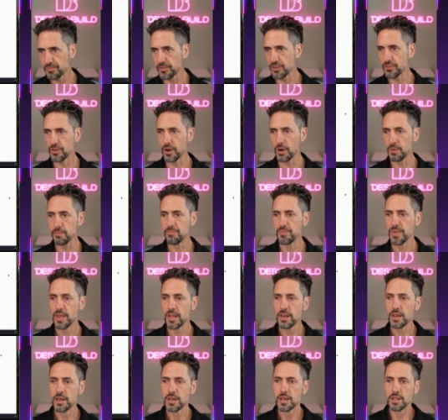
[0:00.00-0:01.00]
So
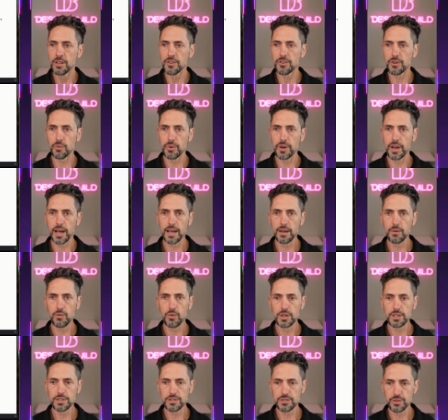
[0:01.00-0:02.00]
when I
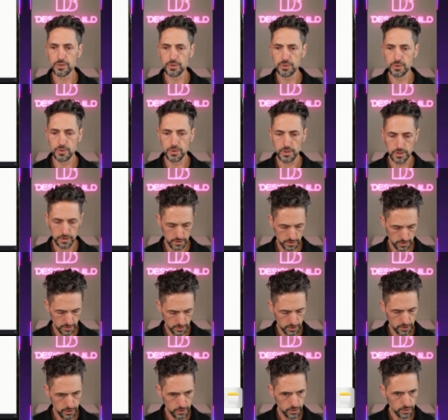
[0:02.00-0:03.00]
want to
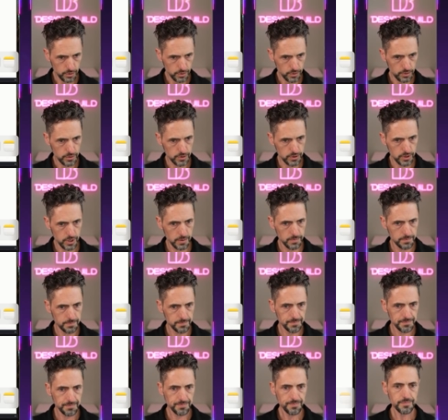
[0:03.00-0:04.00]
use
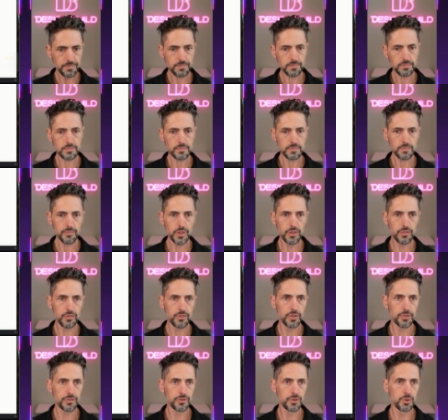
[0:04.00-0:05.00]

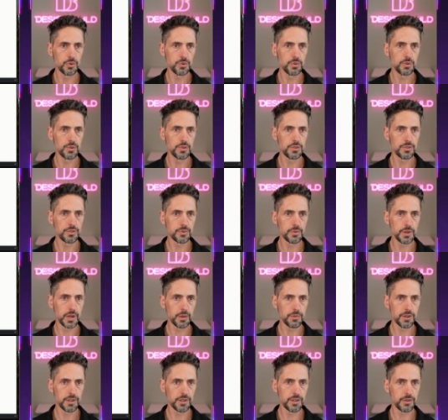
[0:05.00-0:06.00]
the tools, what
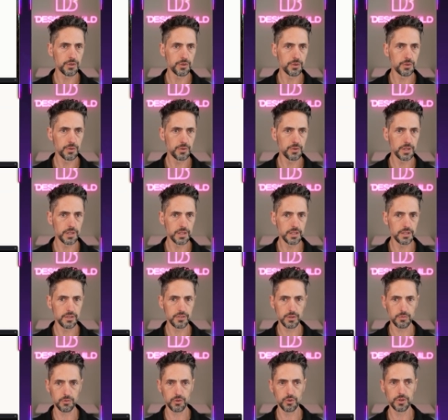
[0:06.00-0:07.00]
I'm going to do
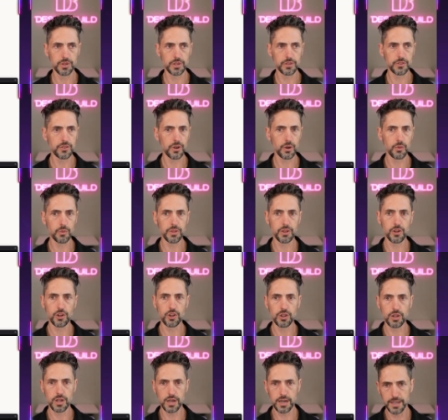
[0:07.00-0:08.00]
is I'm going to start with
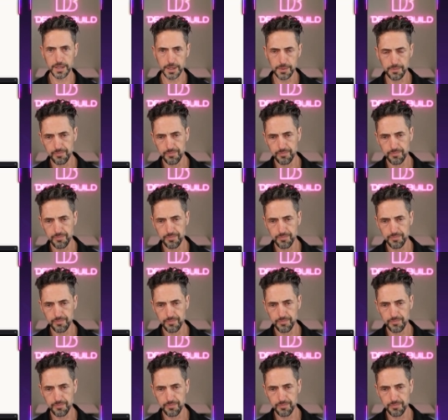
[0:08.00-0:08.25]
Claude.